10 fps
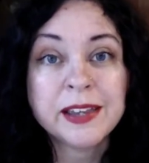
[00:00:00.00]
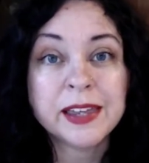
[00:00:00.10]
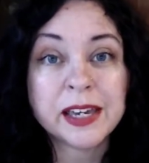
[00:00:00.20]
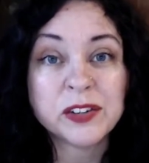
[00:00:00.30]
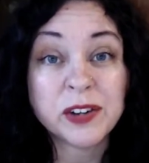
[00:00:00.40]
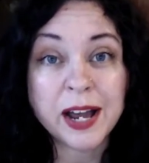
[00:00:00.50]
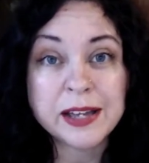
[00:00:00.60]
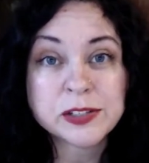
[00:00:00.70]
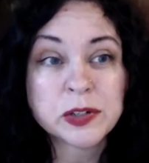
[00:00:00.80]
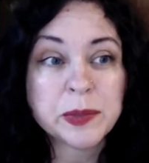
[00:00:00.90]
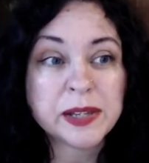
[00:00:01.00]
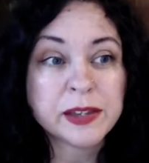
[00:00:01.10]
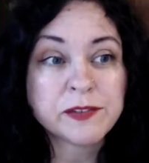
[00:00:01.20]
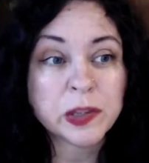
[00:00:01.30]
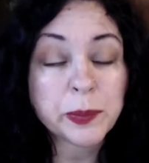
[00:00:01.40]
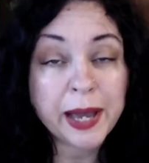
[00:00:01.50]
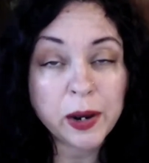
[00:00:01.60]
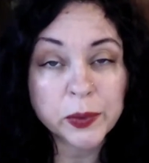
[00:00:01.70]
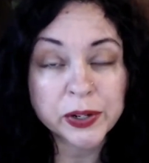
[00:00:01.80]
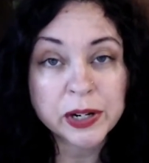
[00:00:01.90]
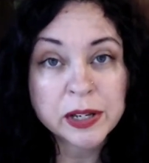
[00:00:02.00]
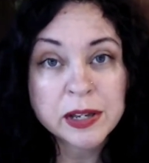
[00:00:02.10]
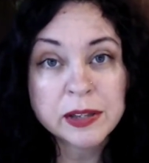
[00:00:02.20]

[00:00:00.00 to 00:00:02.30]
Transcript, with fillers: They get a rise from it. They feel power.